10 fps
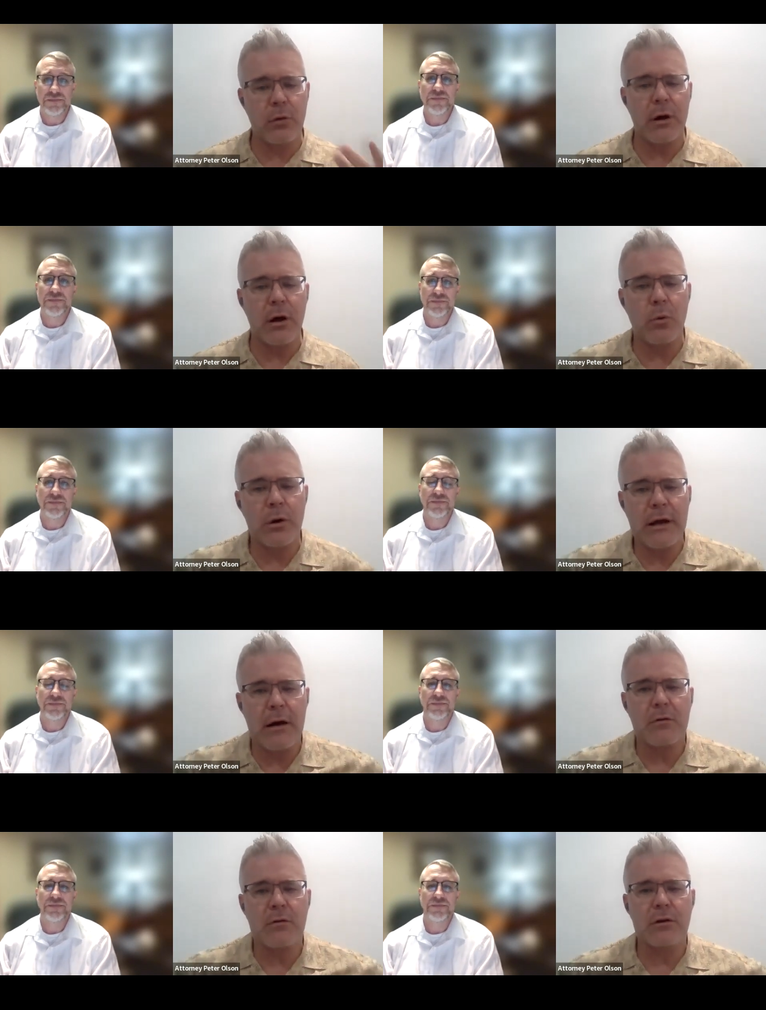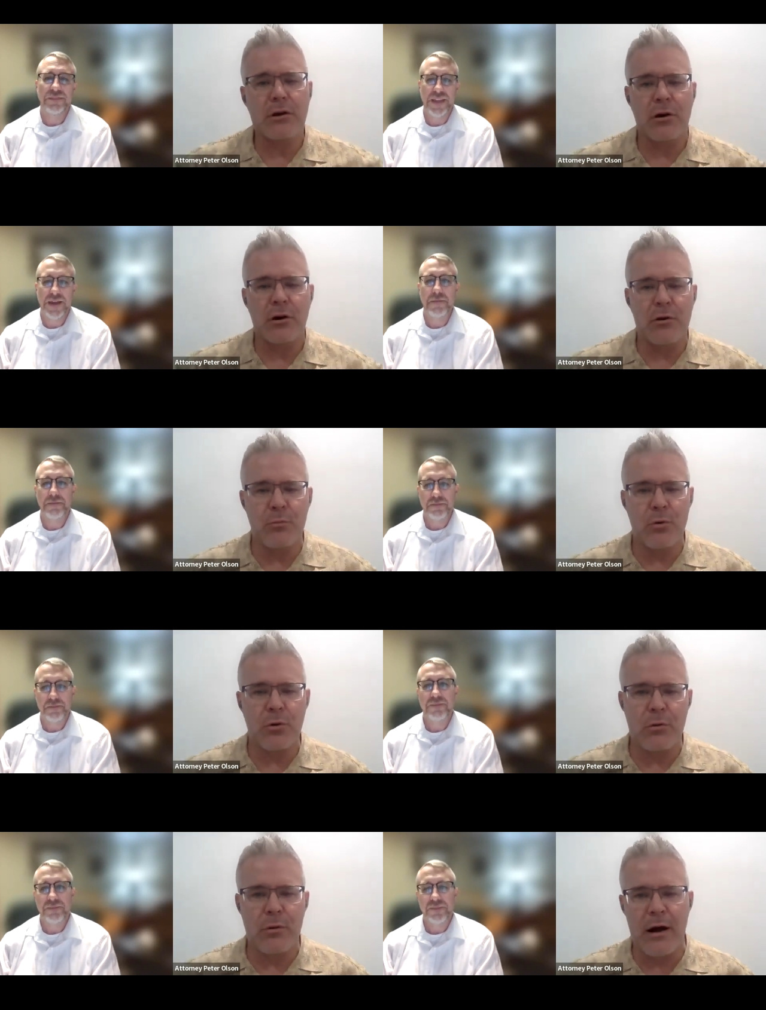Speaker 1: one on one counseling or are you
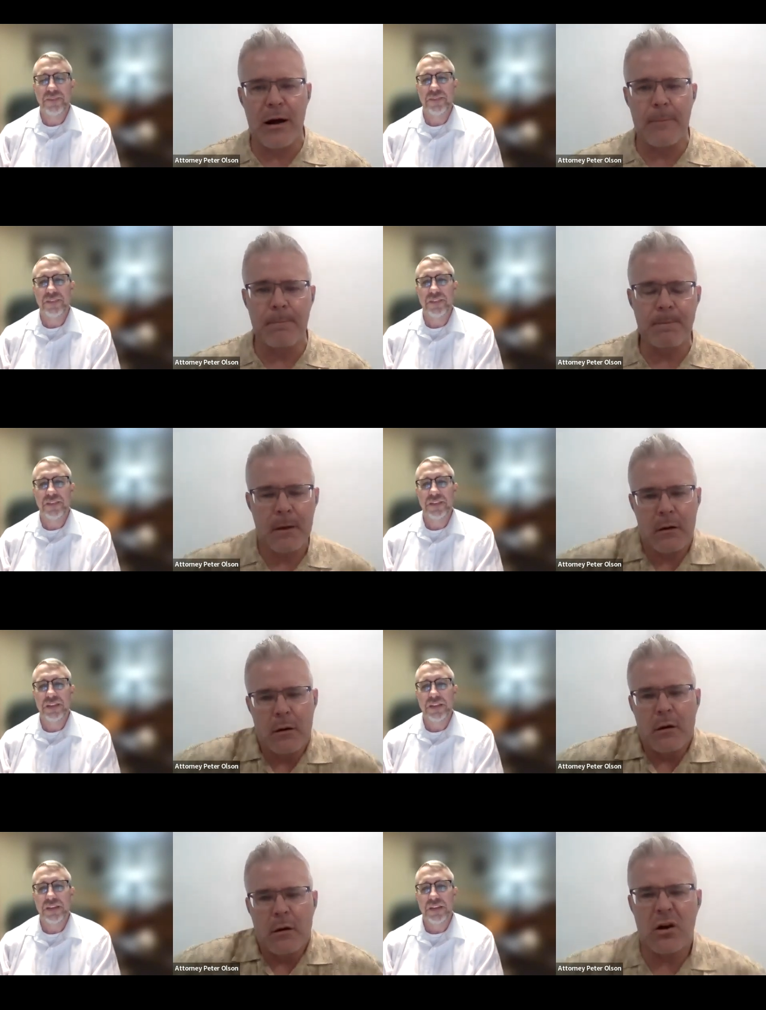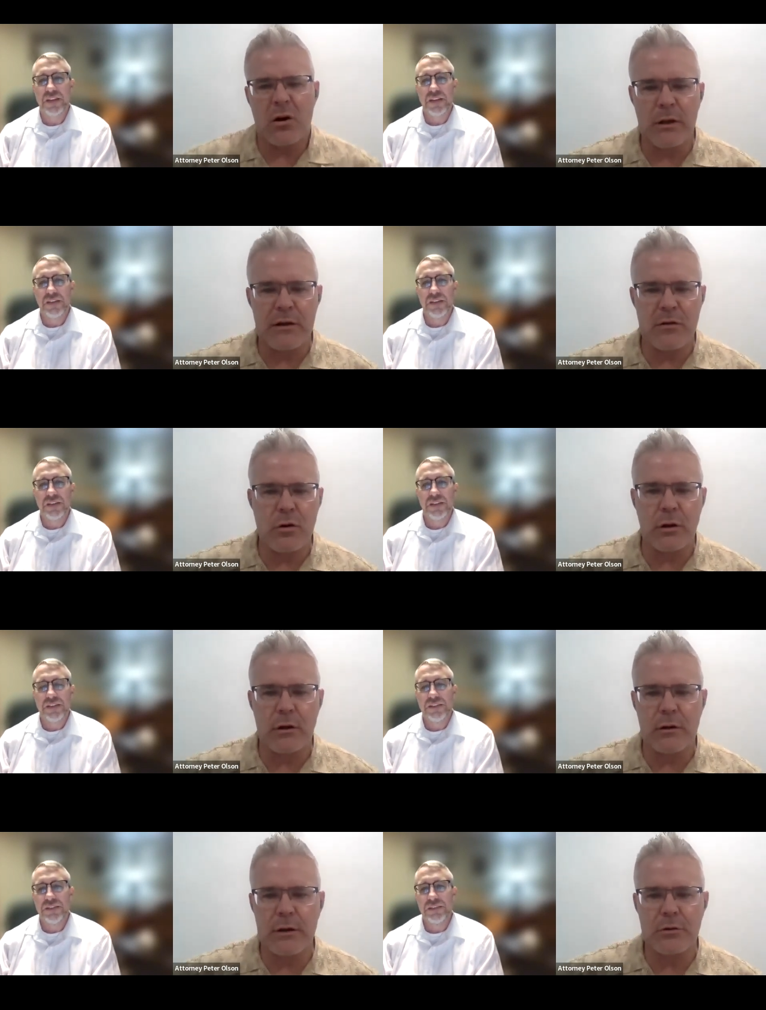more, uh, you know, let's call it
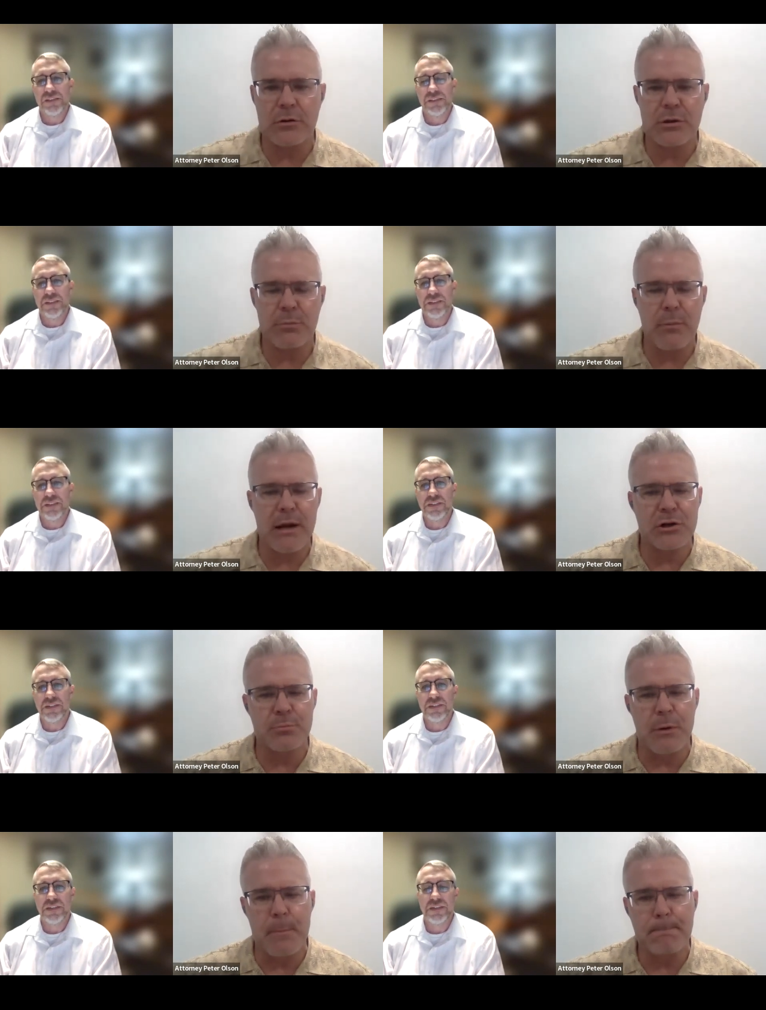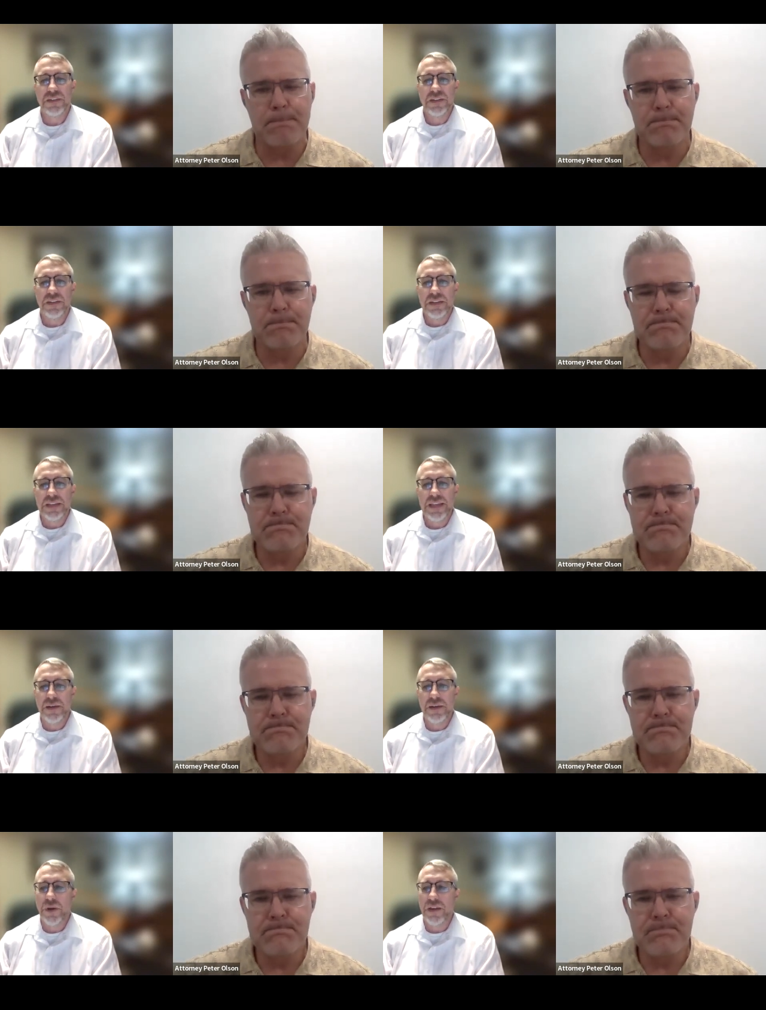leadership and management?
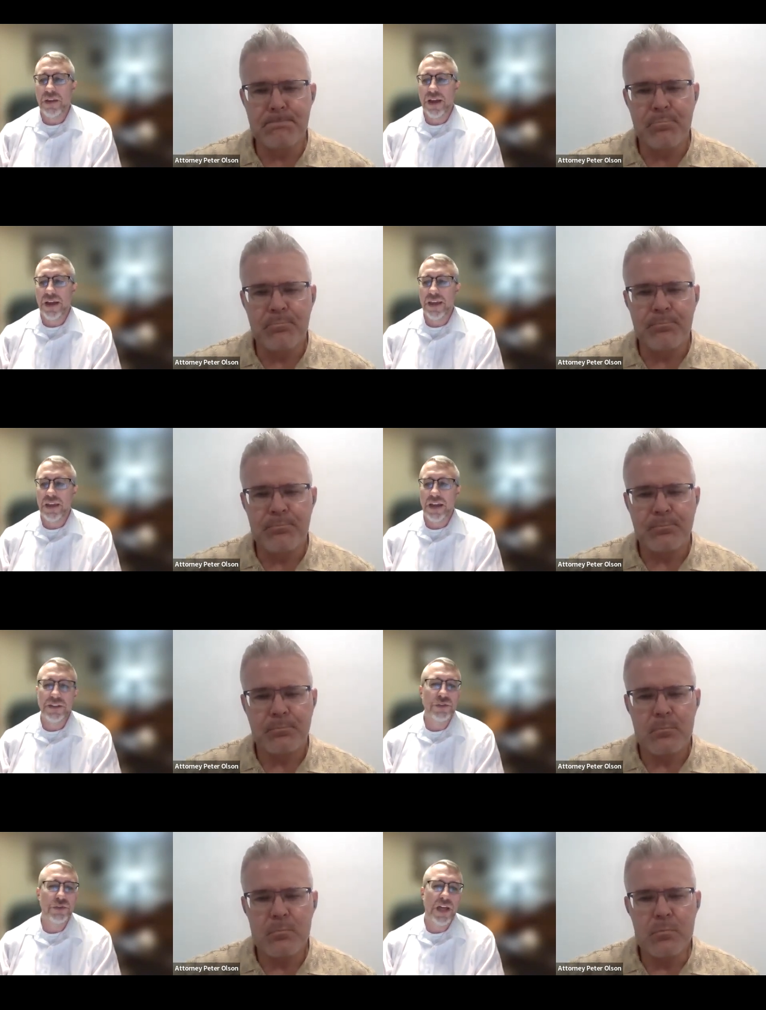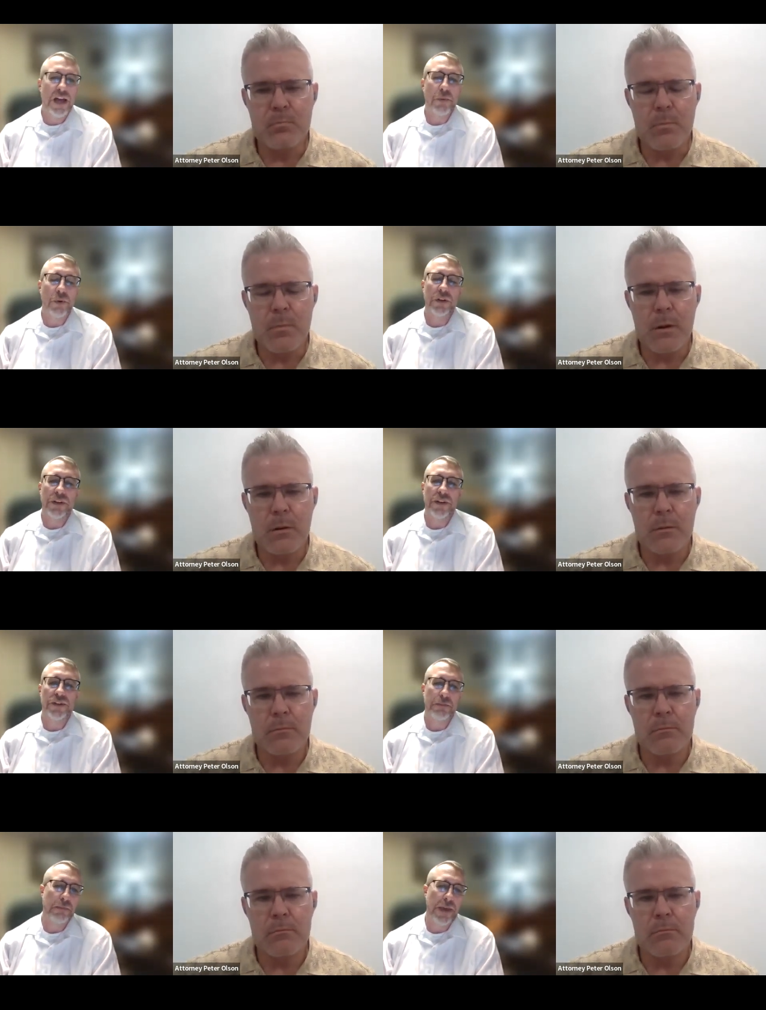
Speaker 2: Yeah, well, I, I do a lot more
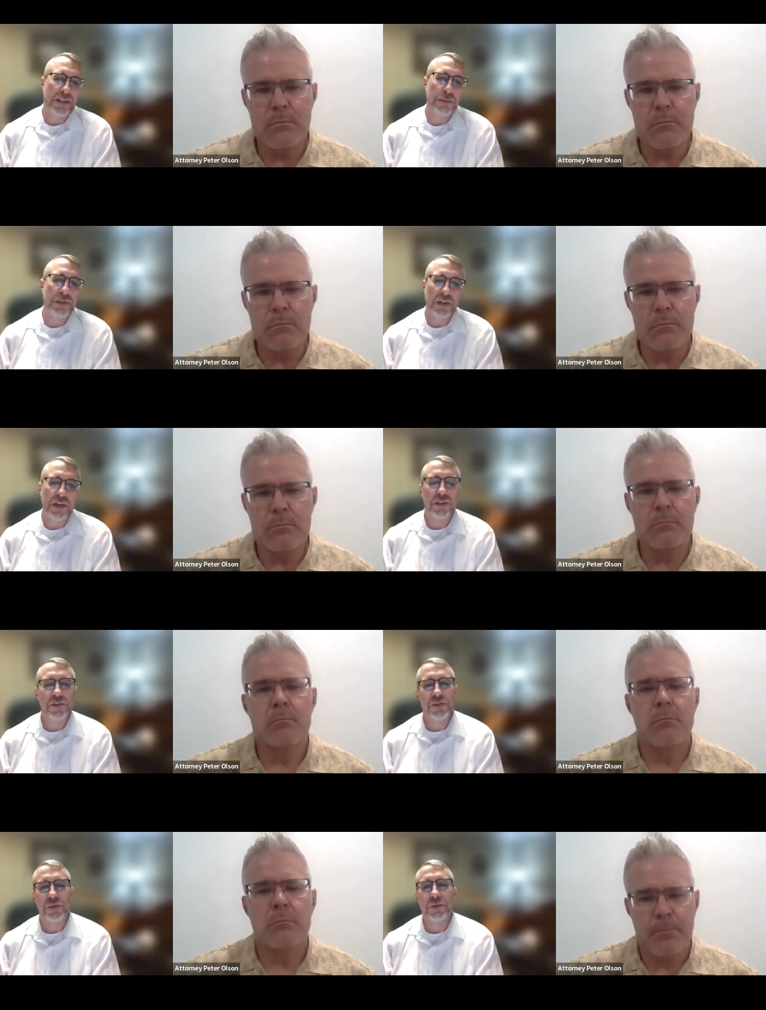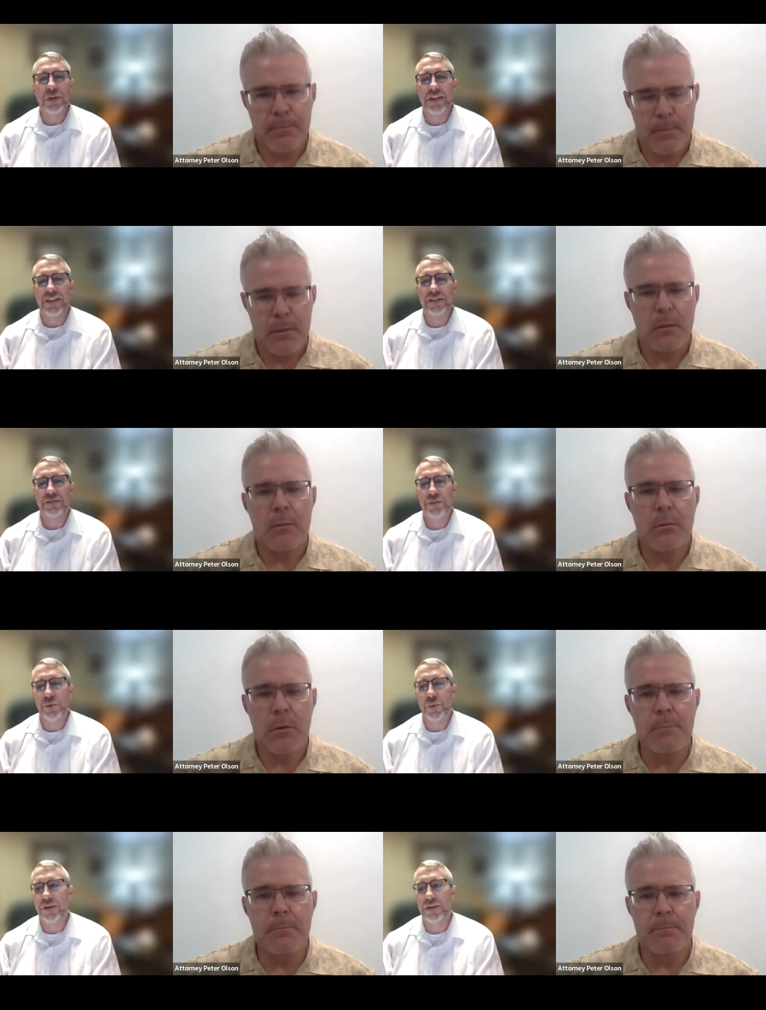leadership and management than I used to, uh, that's for
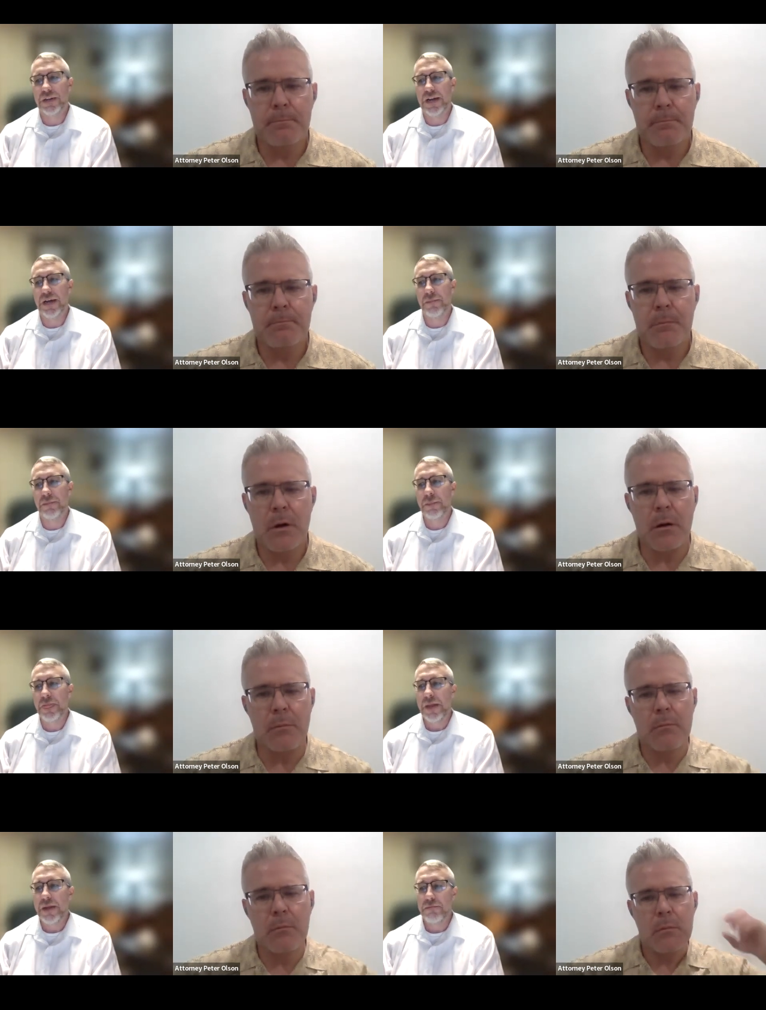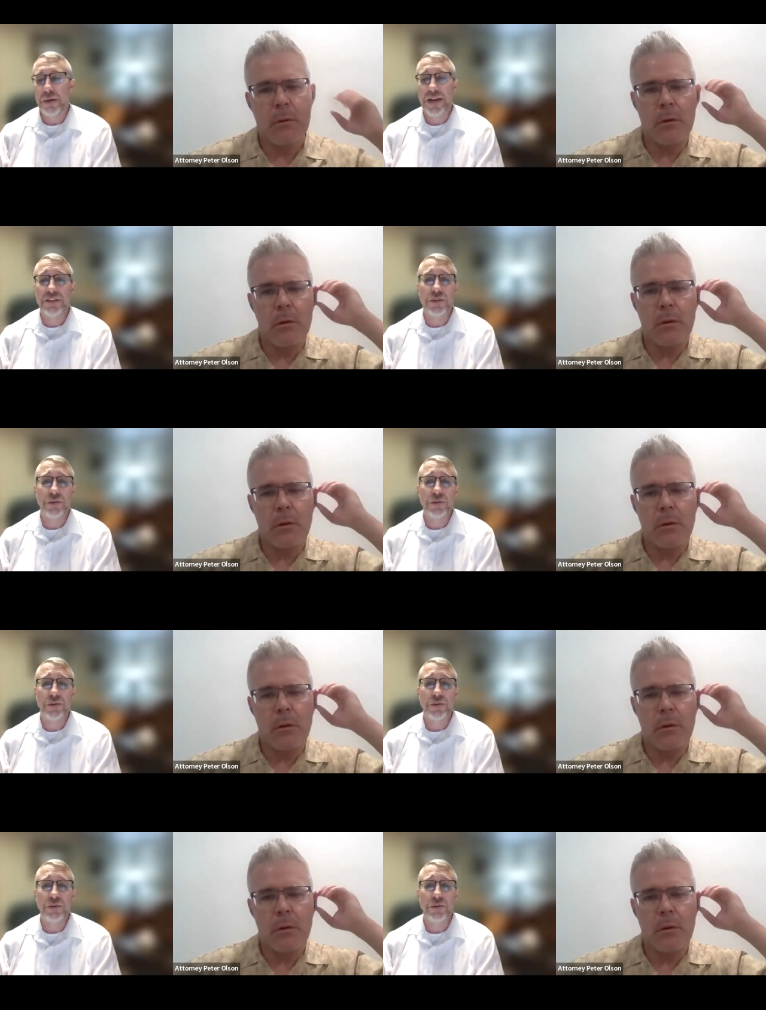okay. sure. Um, yeah but I